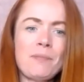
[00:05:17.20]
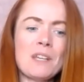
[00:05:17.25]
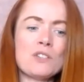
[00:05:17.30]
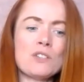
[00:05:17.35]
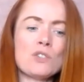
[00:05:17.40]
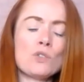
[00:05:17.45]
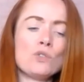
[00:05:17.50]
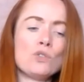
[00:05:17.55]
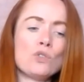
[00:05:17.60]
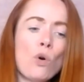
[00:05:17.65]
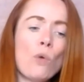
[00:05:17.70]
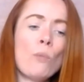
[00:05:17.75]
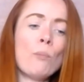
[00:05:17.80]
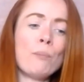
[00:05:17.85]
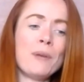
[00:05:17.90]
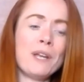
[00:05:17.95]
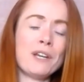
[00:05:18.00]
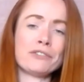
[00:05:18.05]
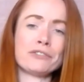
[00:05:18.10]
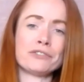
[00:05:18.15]
So don't
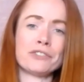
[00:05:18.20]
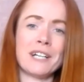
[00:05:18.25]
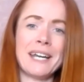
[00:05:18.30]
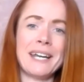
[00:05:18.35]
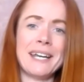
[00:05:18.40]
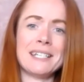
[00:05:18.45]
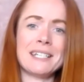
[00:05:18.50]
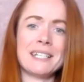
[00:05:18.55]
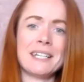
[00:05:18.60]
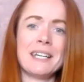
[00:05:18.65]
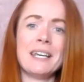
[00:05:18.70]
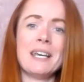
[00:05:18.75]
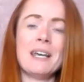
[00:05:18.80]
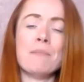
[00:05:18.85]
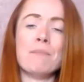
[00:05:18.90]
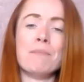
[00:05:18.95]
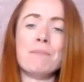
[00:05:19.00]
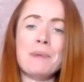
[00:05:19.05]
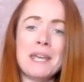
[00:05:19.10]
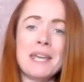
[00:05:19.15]
be afraid,
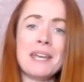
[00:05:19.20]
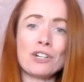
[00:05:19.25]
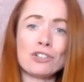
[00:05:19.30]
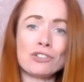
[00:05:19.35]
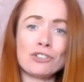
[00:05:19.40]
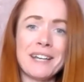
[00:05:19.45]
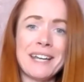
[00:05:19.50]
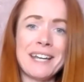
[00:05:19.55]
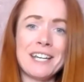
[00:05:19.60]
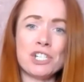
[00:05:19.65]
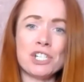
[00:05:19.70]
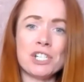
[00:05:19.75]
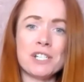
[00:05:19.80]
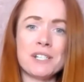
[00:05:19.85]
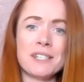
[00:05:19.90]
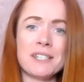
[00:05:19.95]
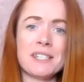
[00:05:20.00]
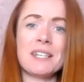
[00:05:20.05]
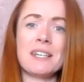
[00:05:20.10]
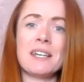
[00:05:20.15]
be
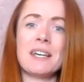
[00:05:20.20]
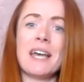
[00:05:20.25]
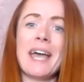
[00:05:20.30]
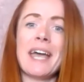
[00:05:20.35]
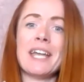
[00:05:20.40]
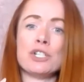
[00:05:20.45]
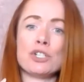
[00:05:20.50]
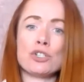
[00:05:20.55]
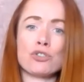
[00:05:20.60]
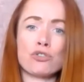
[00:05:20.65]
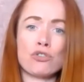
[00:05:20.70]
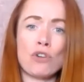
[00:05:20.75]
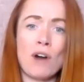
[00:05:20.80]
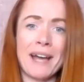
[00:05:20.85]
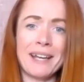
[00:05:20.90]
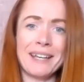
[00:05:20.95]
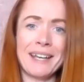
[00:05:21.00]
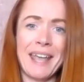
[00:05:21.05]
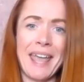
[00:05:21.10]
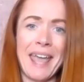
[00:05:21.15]
courageous and
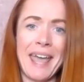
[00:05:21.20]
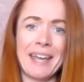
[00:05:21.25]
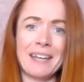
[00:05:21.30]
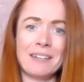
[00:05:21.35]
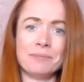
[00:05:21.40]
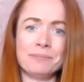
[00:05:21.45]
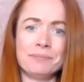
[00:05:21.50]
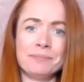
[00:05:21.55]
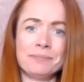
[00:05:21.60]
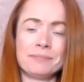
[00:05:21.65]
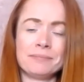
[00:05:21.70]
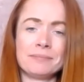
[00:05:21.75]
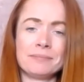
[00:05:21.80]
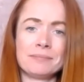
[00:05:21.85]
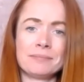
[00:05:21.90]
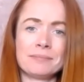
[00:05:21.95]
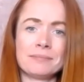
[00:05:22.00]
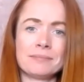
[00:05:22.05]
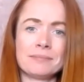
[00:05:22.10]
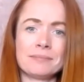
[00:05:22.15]
try again.
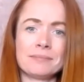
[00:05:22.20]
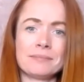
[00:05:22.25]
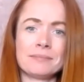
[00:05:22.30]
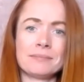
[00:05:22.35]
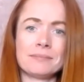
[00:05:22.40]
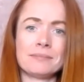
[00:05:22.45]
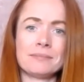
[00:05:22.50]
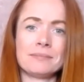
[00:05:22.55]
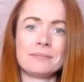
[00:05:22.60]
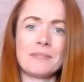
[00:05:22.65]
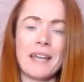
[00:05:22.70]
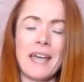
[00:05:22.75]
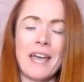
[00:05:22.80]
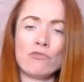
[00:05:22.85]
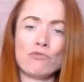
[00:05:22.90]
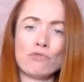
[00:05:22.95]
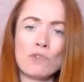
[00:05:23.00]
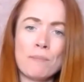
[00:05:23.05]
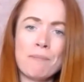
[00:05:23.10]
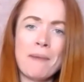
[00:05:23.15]

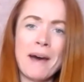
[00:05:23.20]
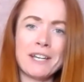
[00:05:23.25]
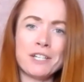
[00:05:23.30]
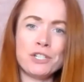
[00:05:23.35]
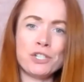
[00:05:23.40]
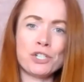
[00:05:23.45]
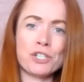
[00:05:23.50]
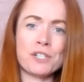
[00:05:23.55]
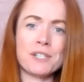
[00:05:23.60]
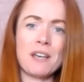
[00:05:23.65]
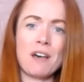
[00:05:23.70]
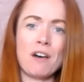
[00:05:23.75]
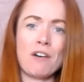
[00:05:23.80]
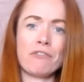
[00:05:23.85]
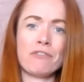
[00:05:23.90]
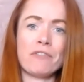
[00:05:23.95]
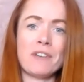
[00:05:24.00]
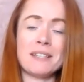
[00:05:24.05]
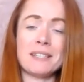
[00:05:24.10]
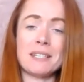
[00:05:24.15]
And remind yourself
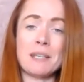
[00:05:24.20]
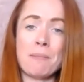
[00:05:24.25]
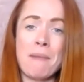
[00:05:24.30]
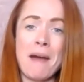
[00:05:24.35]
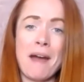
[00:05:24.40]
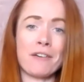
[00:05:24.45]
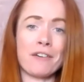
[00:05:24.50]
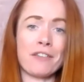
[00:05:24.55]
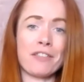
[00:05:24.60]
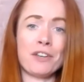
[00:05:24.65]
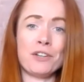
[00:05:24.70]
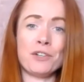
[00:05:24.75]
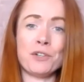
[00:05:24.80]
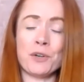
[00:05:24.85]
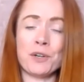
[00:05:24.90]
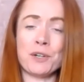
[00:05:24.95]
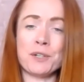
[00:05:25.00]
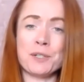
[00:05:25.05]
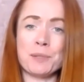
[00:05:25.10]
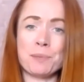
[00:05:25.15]
it's a marathon,
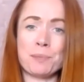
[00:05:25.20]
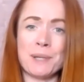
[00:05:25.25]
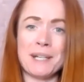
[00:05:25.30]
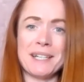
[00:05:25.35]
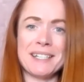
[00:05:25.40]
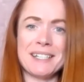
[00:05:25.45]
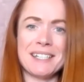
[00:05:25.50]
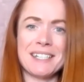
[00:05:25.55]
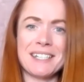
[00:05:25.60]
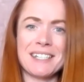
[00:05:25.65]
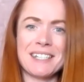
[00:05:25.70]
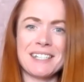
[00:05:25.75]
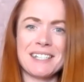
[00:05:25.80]
not a sprint.